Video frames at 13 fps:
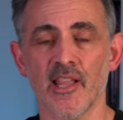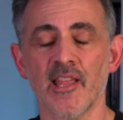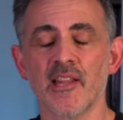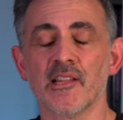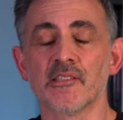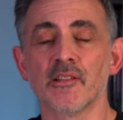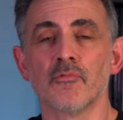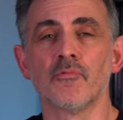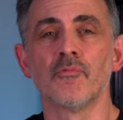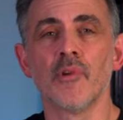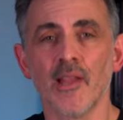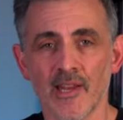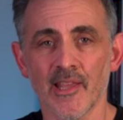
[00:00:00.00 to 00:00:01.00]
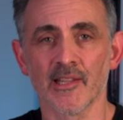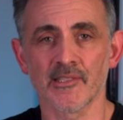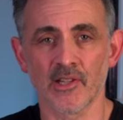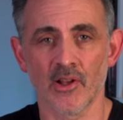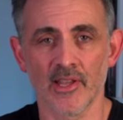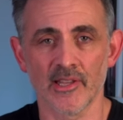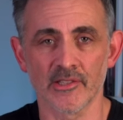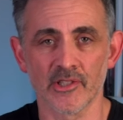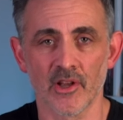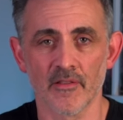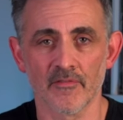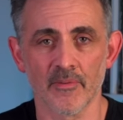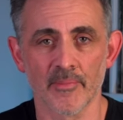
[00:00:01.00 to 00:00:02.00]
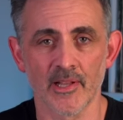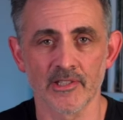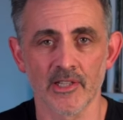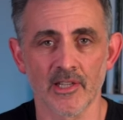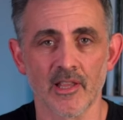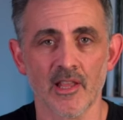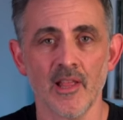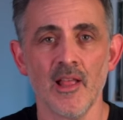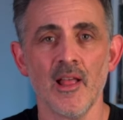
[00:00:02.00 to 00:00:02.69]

It is a really exciting time for magic